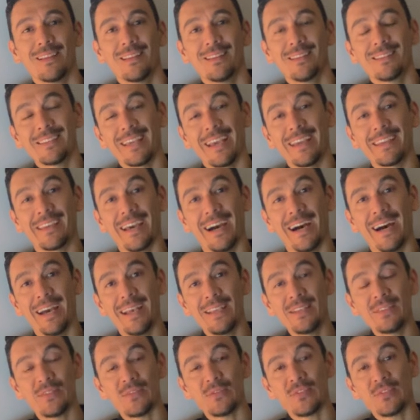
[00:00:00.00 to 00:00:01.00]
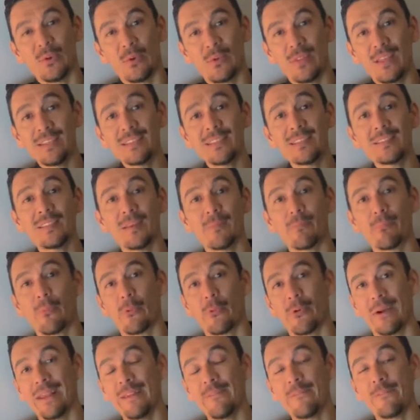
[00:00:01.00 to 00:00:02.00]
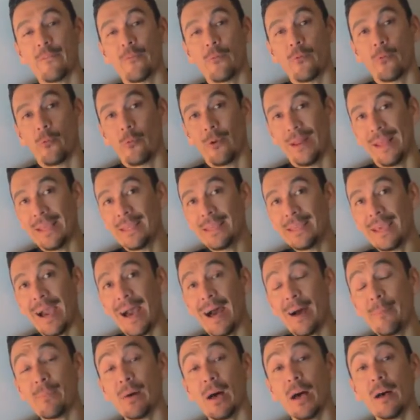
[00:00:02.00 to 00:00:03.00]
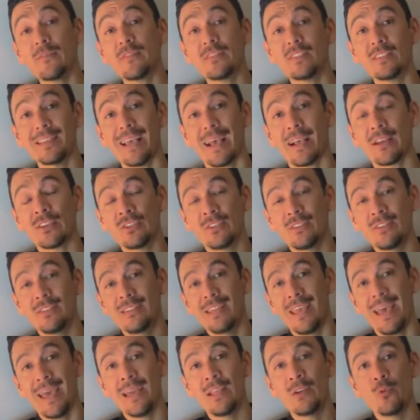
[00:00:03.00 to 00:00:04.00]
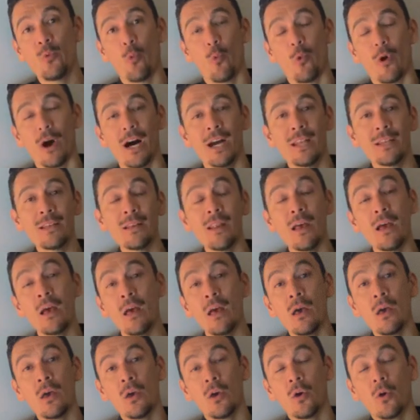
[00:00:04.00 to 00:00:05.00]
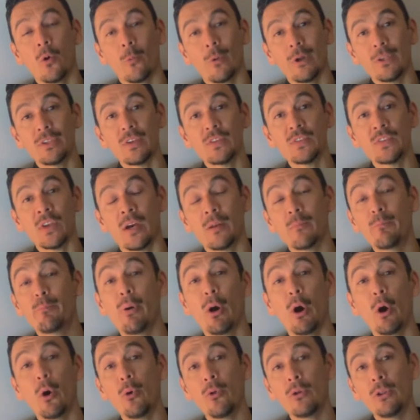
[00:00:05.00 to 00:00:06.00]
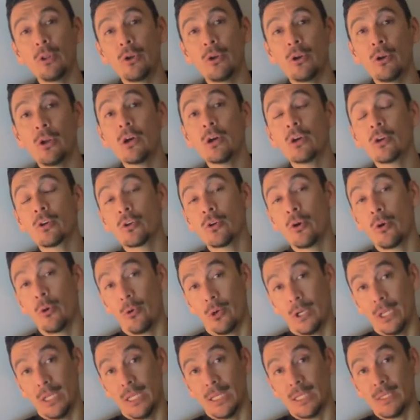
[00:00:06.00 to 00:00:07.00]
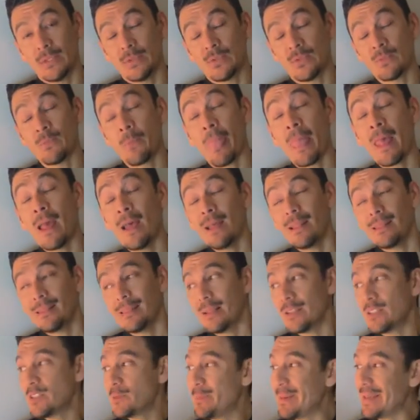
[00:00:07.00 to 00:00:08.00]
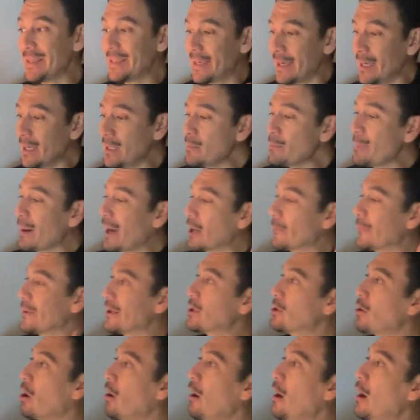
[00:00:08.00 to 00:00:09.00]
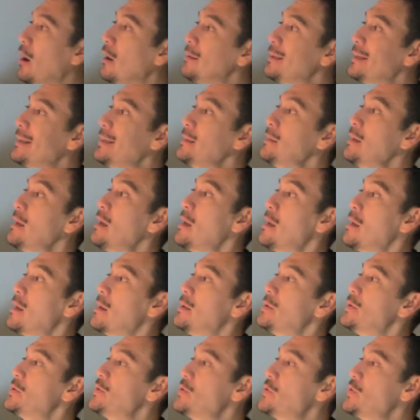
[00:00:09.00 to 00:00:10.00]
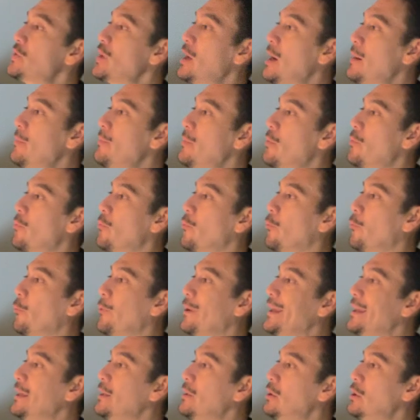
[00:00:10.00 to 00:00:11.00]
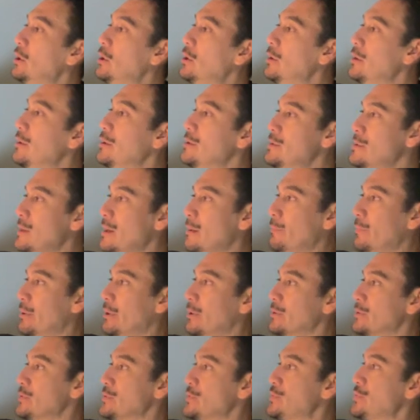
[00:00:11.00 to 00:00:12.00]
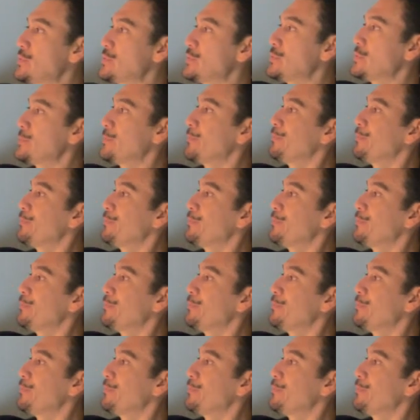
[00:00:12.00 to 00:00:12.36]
Okay, guys, so this is a brief recap of section 10.1, which is on polar coordinates. Let's begin by recalling some real numbers.